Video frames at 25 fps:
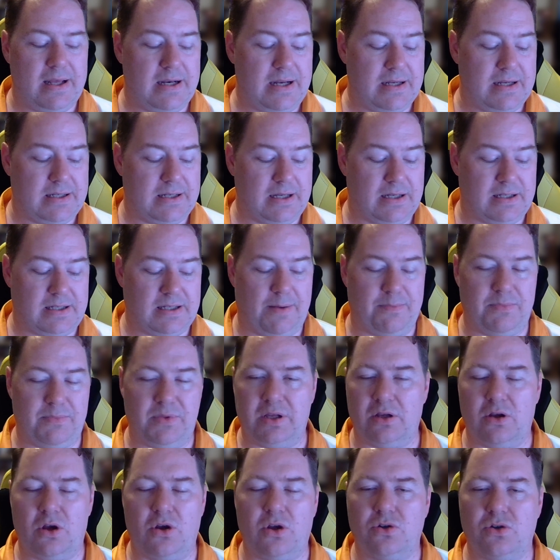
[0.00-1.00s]
it is
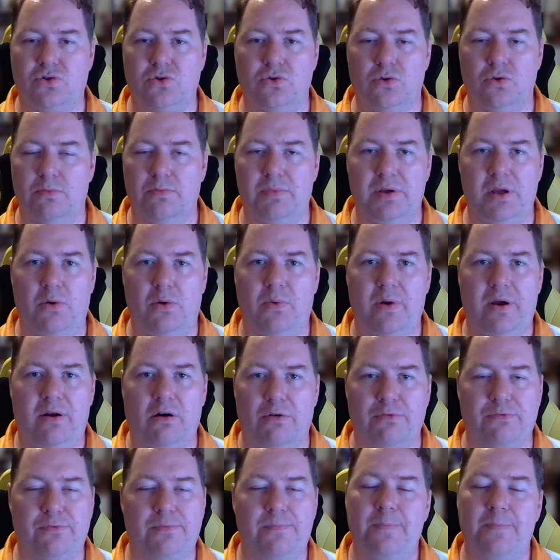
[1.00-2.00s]
something to be
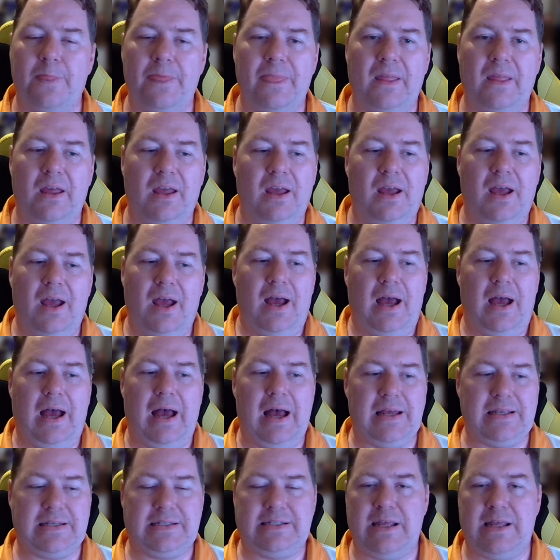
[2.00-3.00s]
aware of.
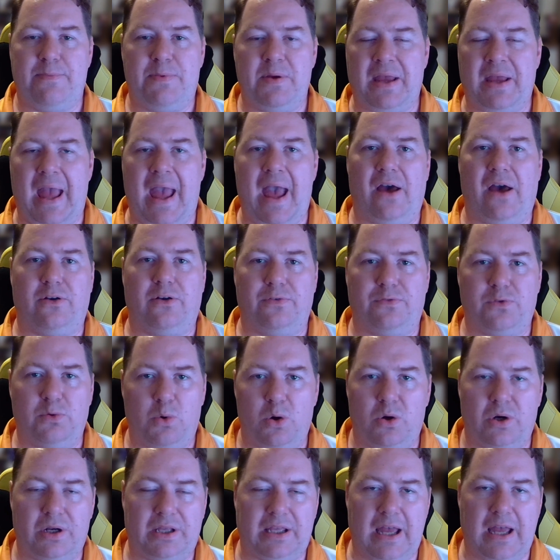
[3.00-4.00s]
Stepping out of the
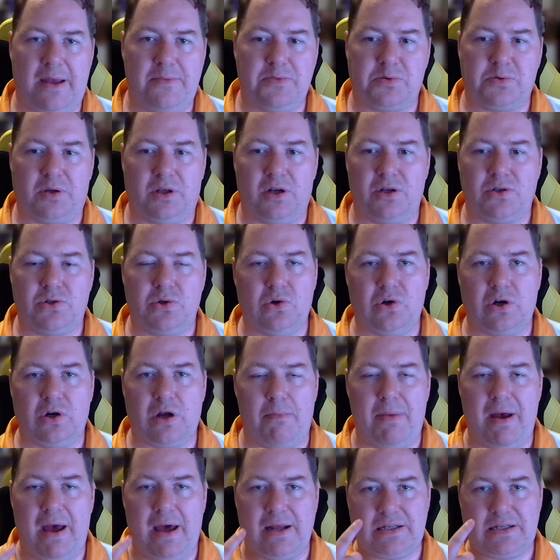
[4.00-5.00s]
world of games, we're going to talk
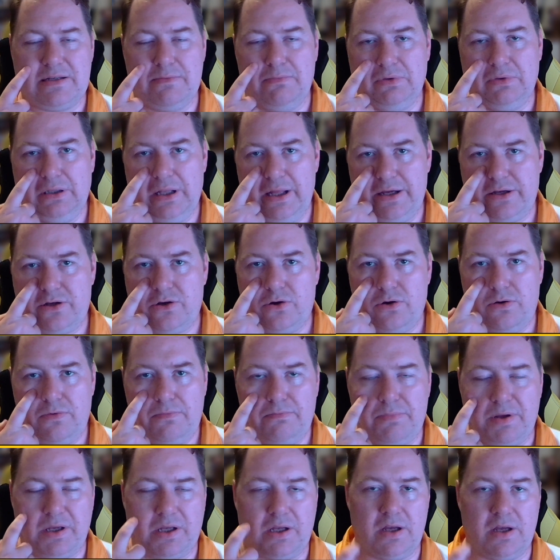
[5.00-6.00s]
about some Lego,
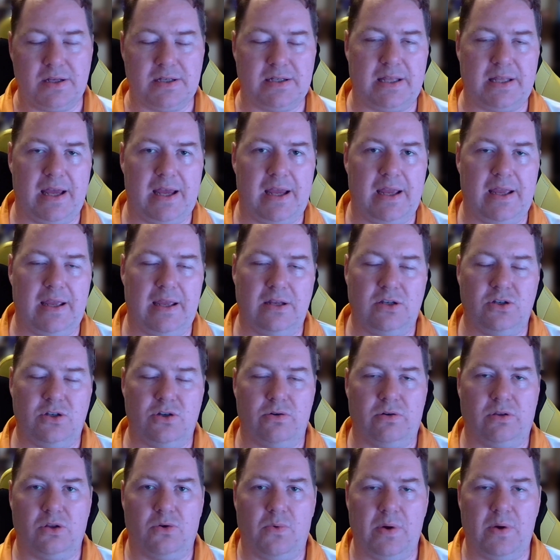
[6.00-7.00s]
because
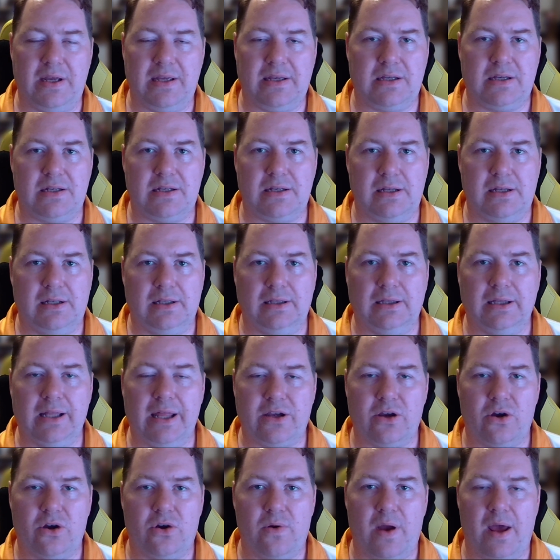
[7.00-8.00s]
during the week,
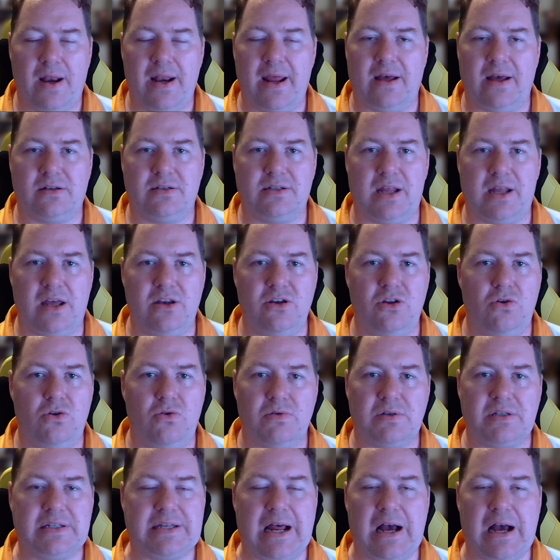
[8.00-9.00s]
Lego announced a new
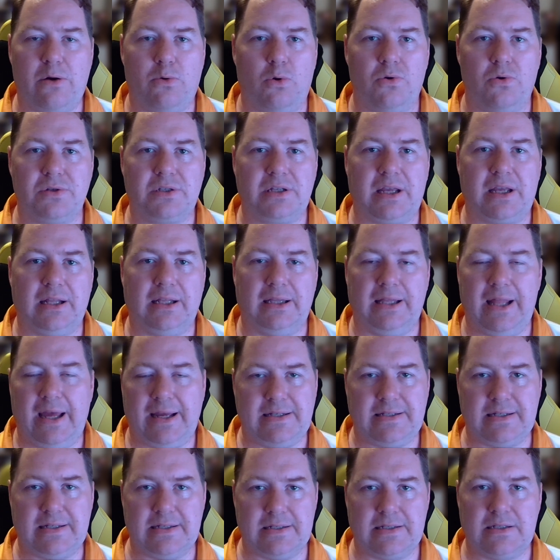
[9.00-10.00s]
Star Wars
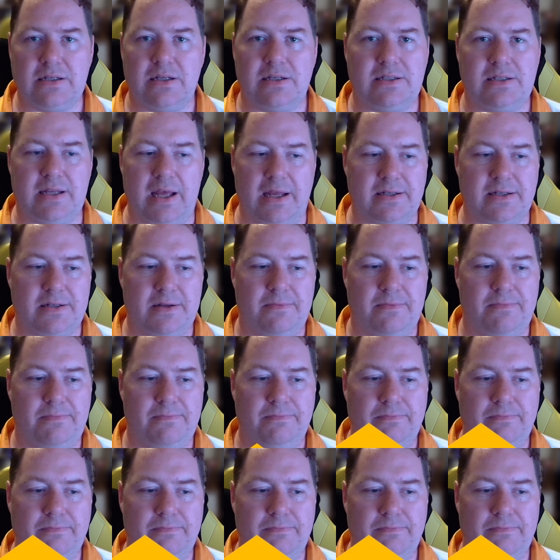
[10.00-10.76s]
collector's set.